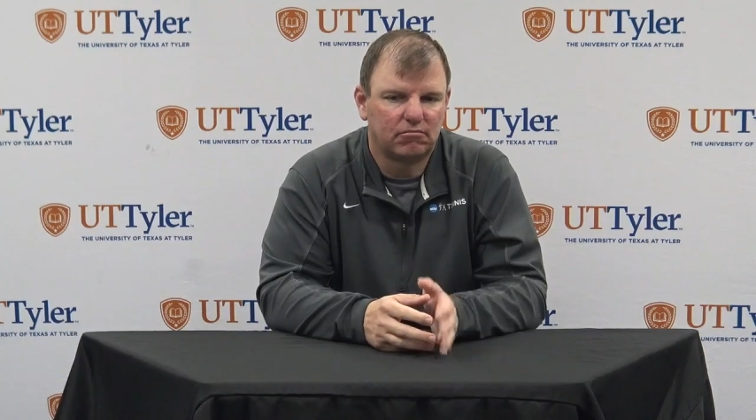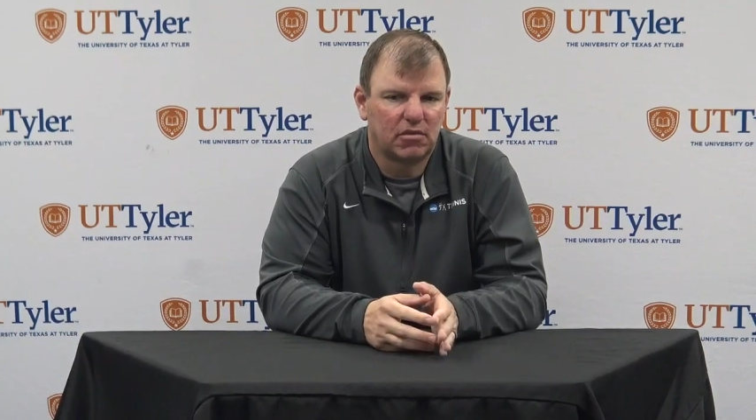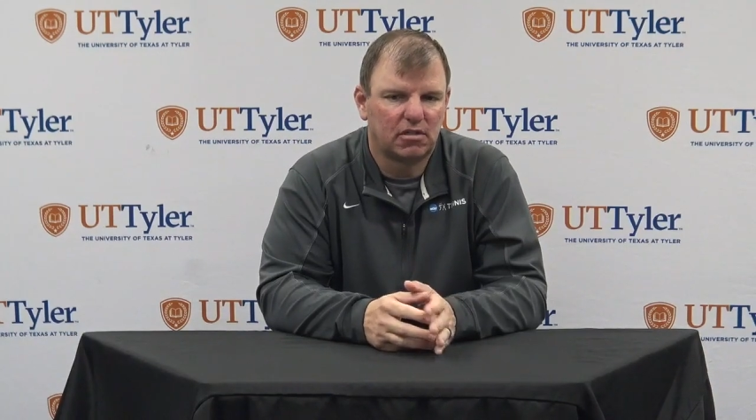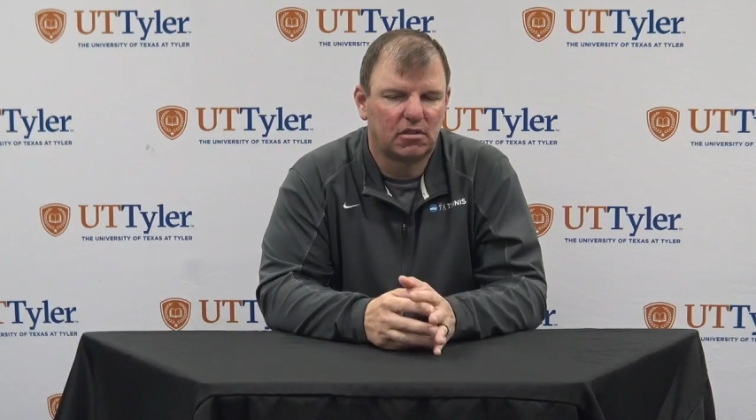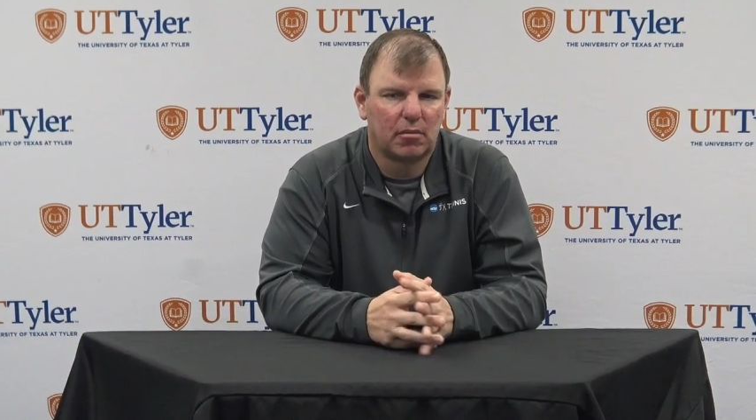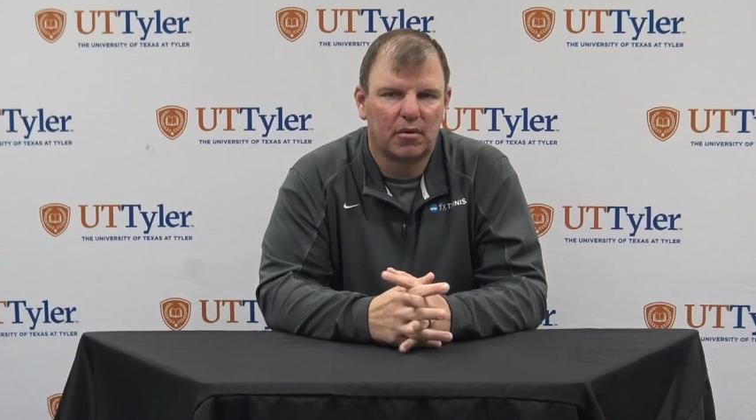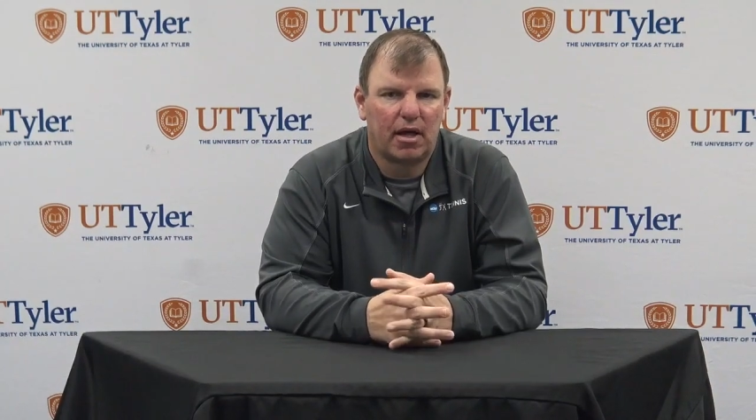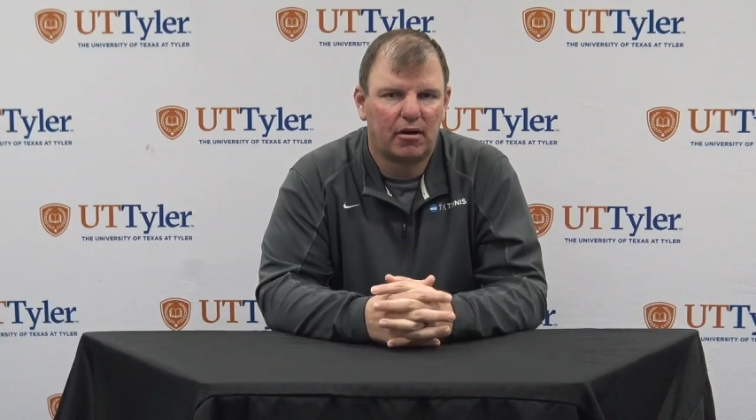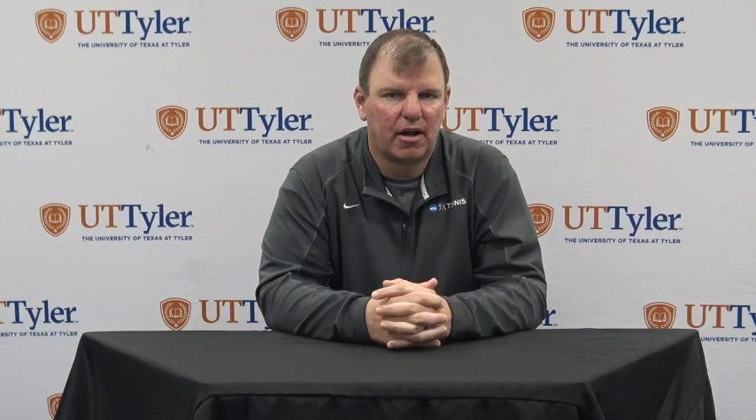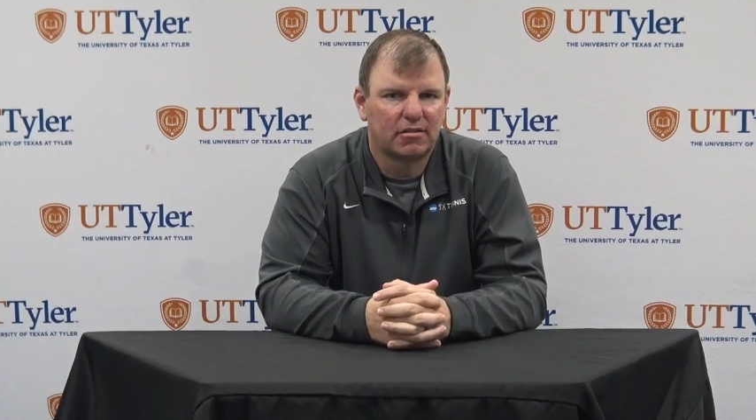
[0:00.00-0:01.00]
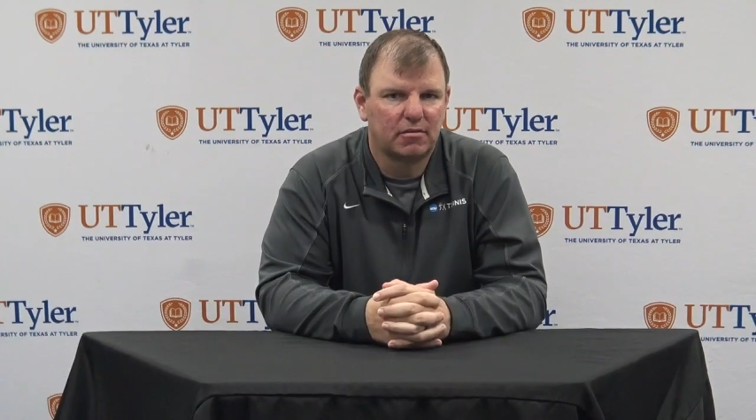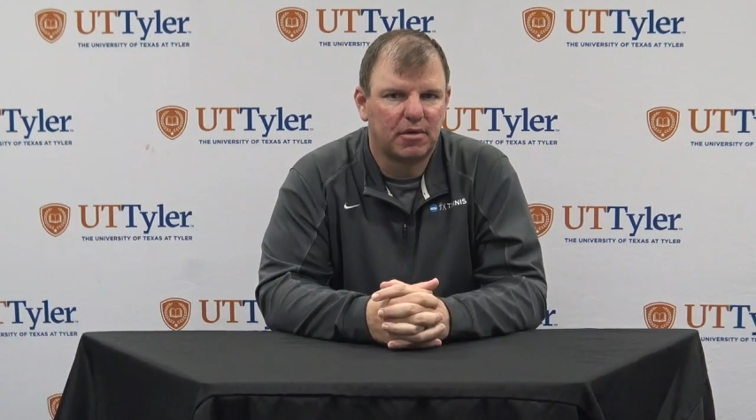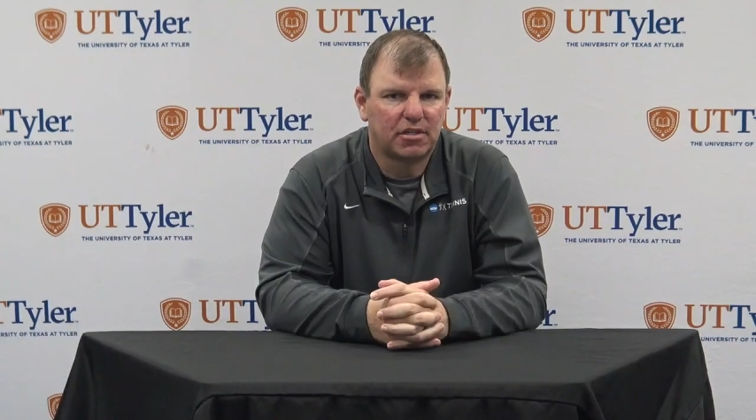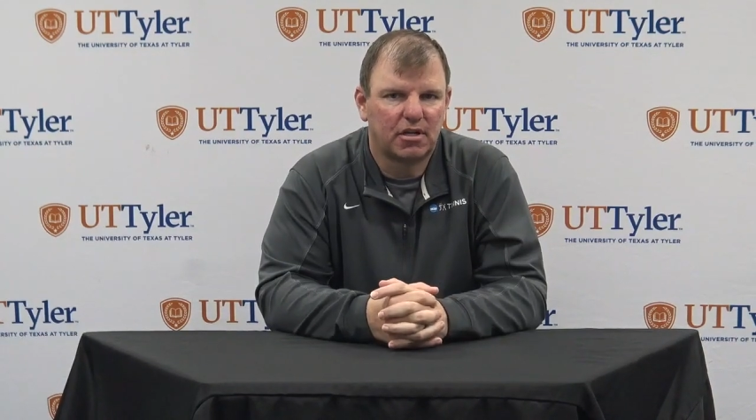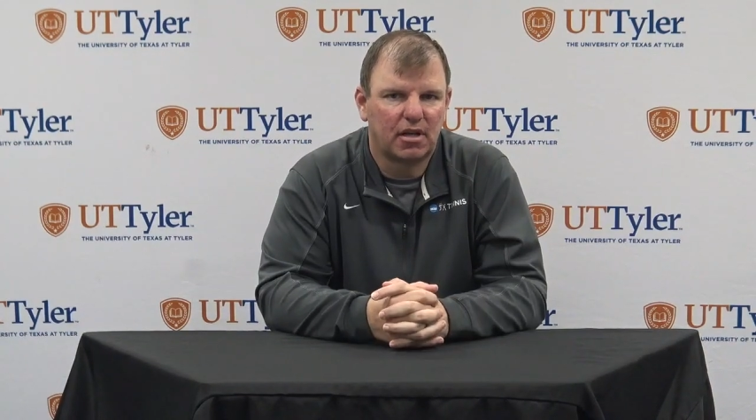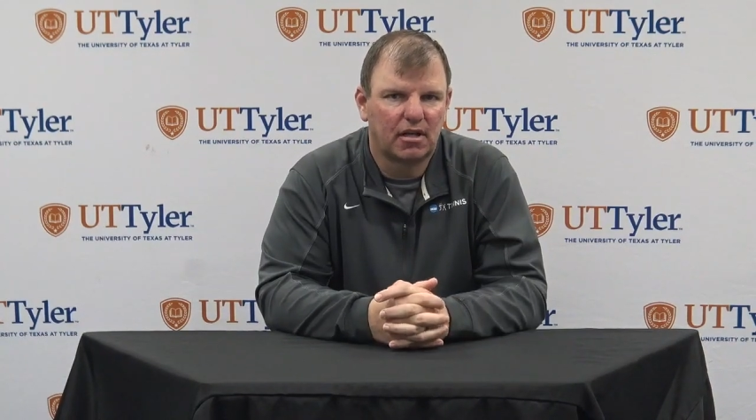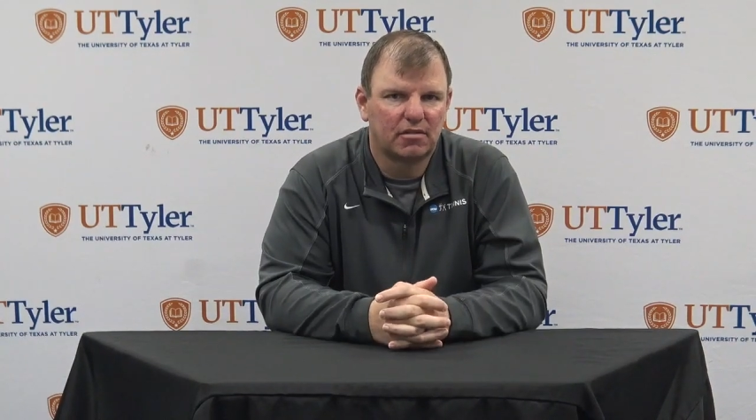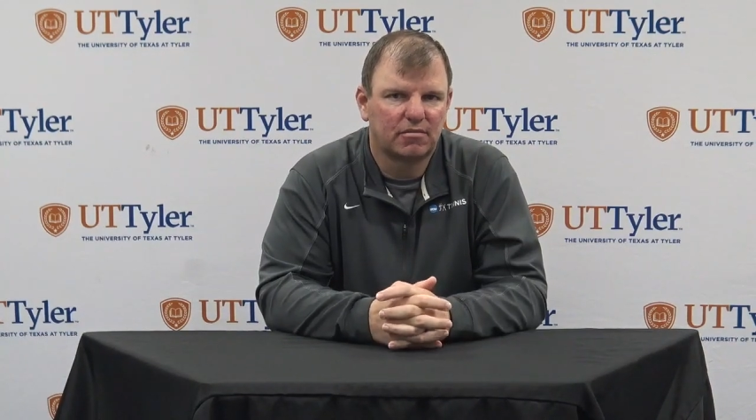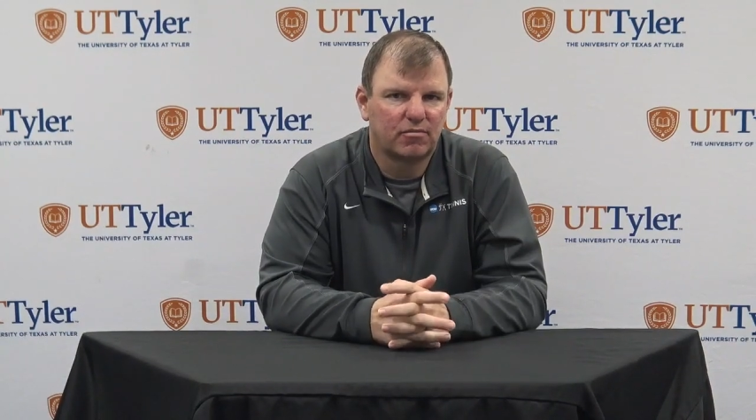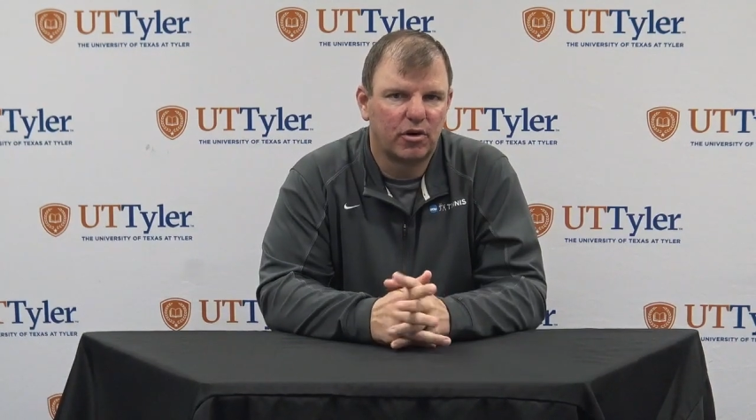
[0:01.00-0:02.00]
a doubleheader exhibition
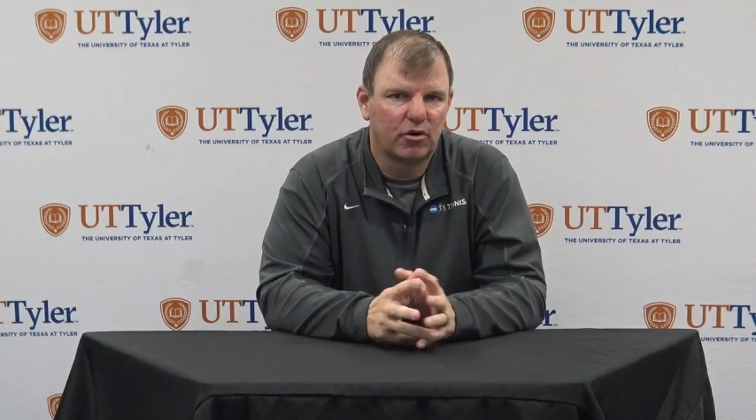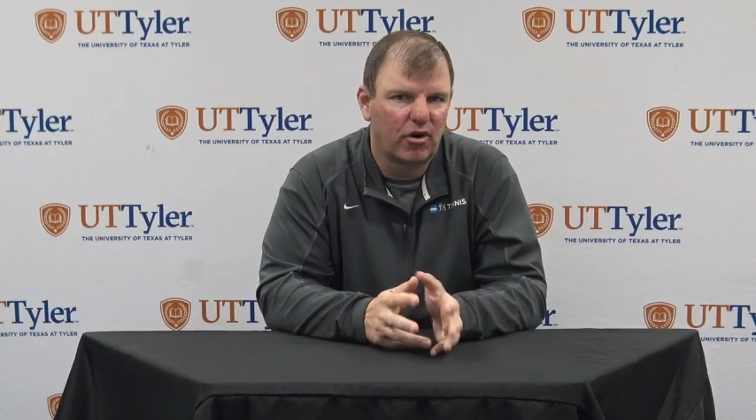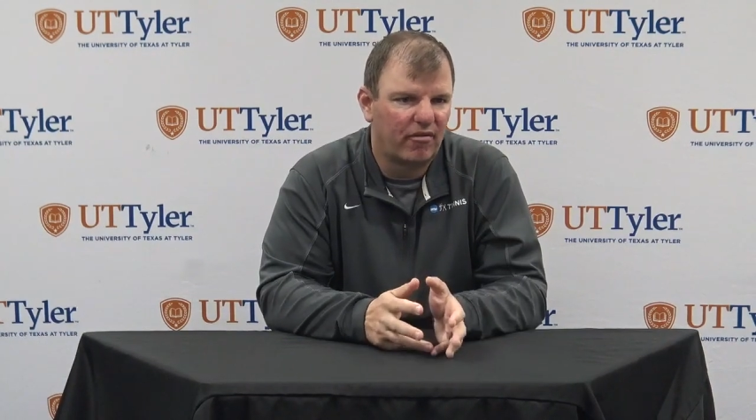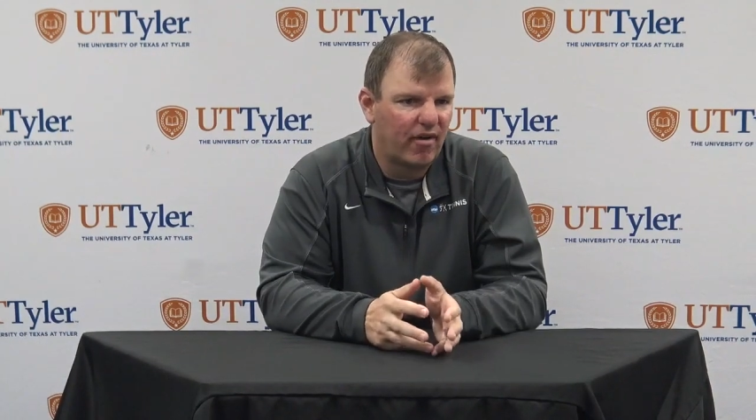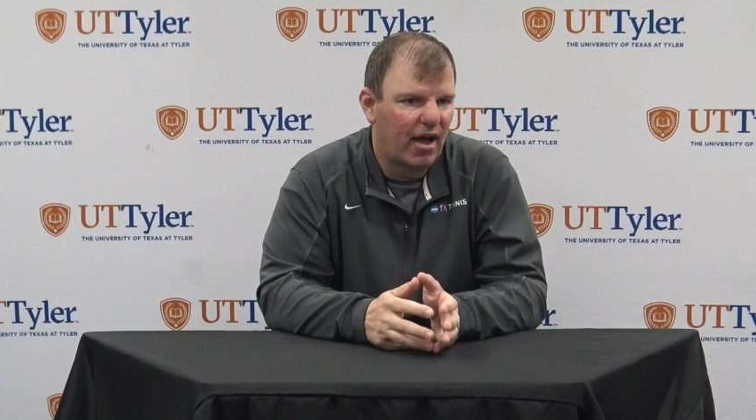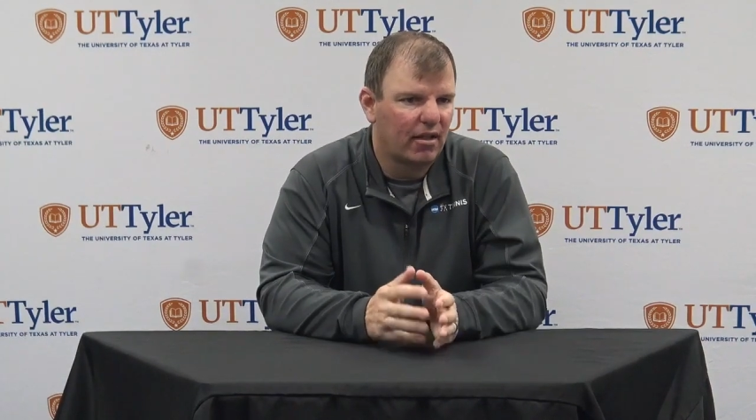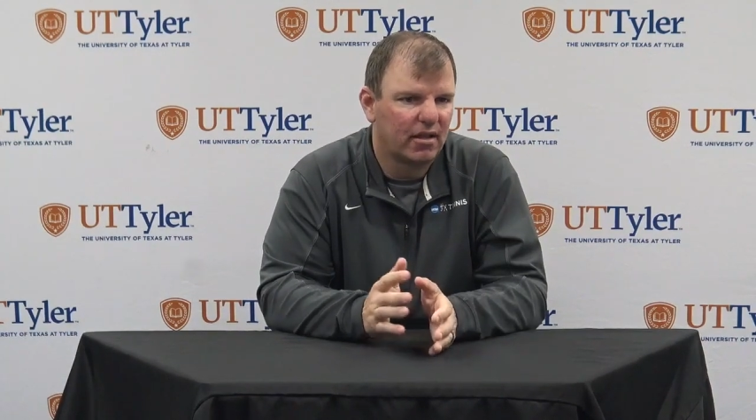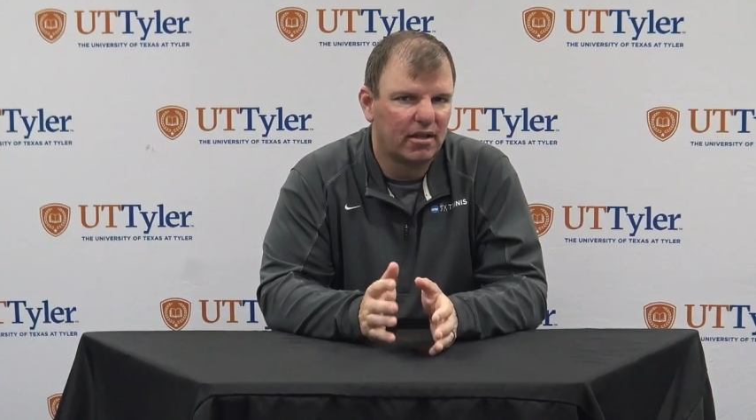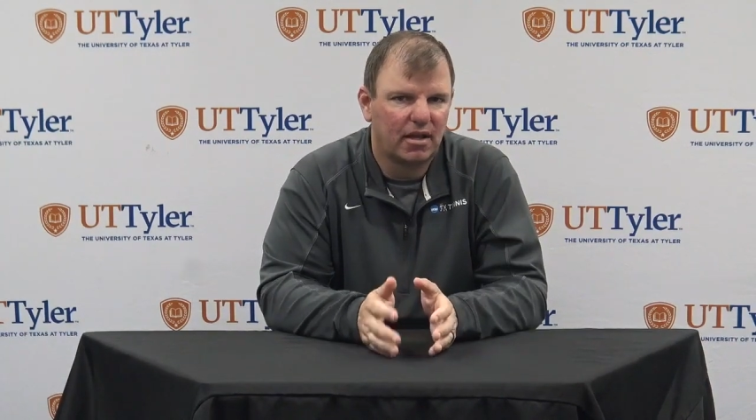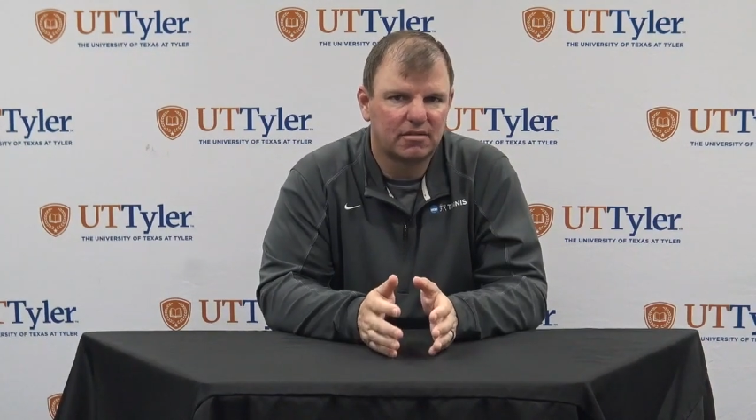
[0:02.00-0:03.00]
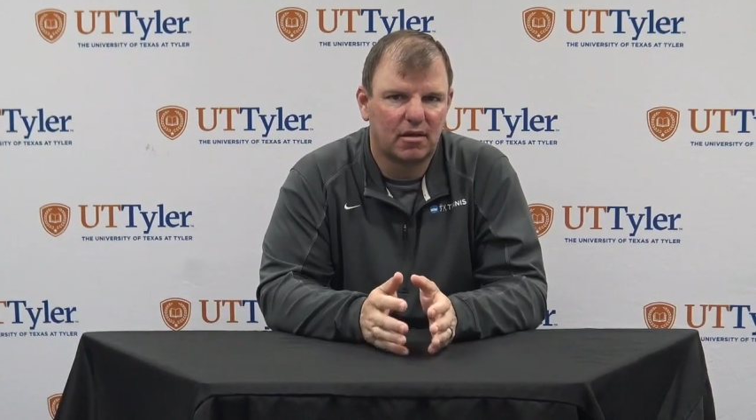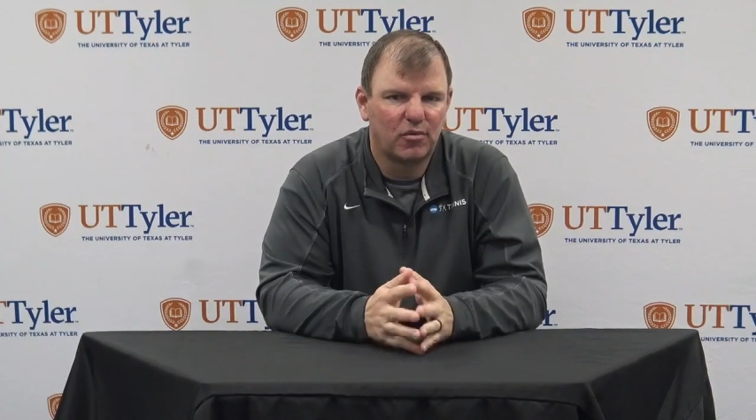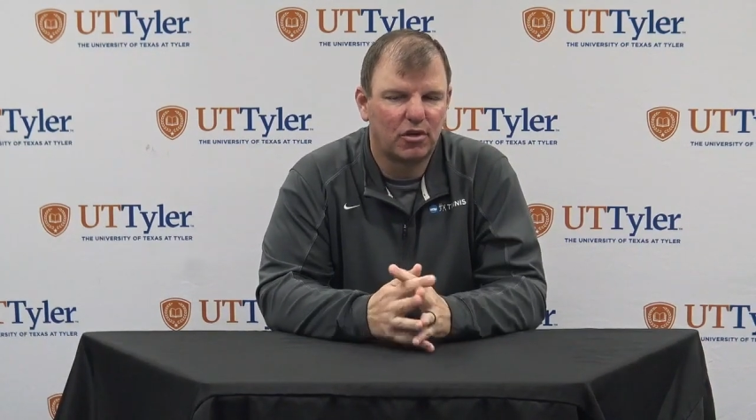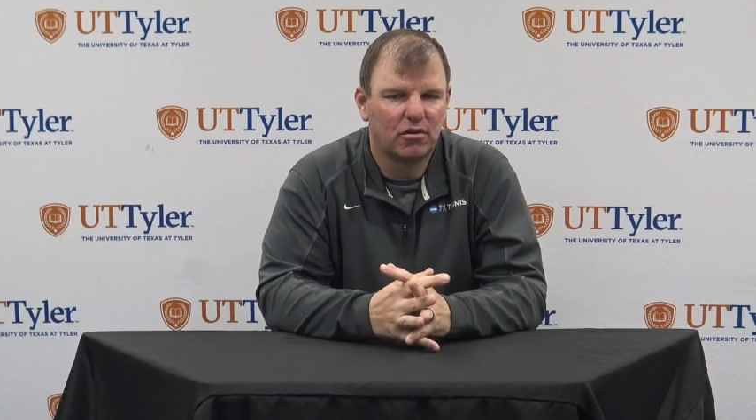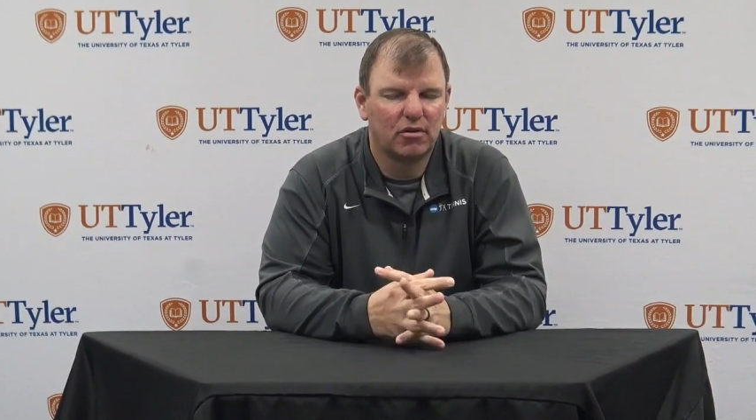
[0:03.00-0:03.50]
against Rio Grande Valley and SMU.